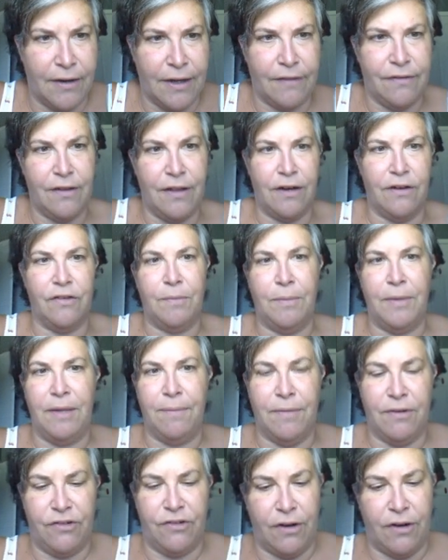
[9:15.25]
Okay, so there's
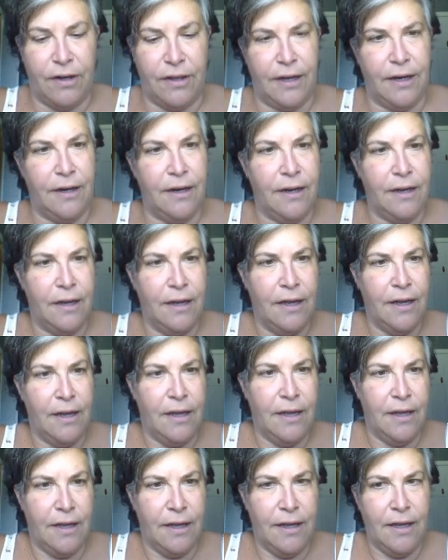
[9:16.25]
Meet Miss Charlene.
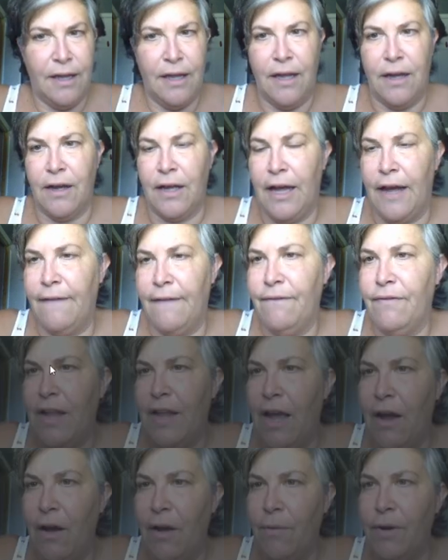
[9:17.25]
Okay,
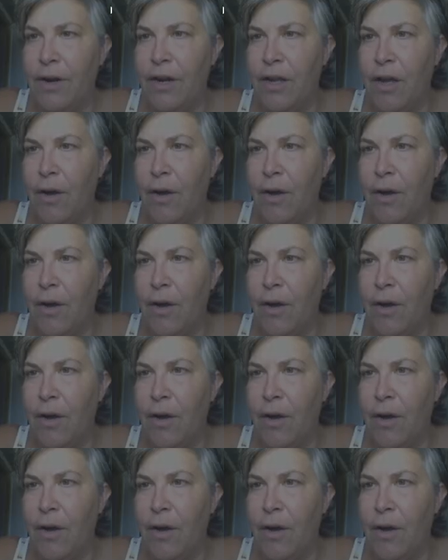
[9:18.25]
now I want to